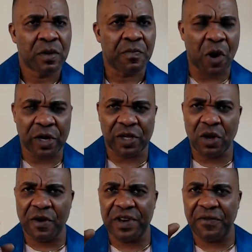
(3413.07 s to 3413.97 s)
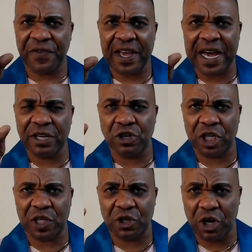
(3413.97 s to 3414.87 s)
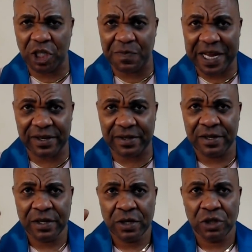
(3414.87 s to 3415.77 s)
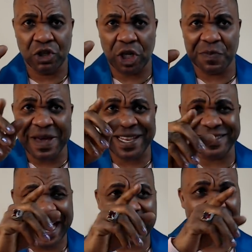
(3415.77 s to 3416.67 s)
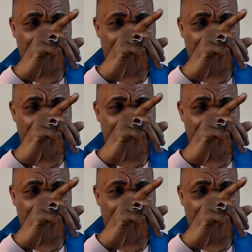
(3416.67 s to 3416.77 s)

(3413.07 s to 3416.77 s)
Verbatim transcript: Pointing of the finger, judgments, judgmental